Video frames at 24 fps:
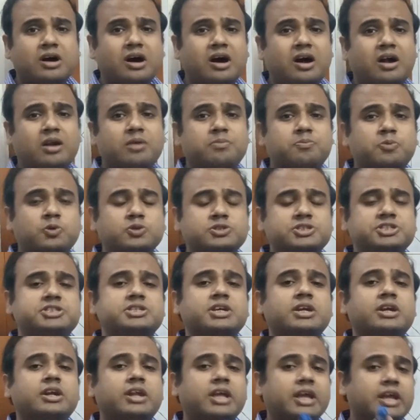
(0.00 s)
are
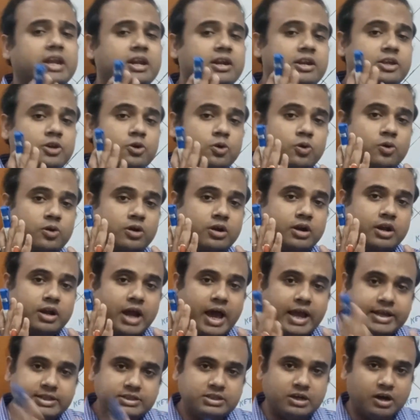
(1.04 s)
positioned in your
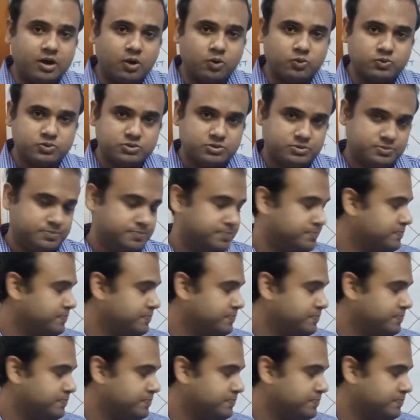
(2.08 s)
ninth house,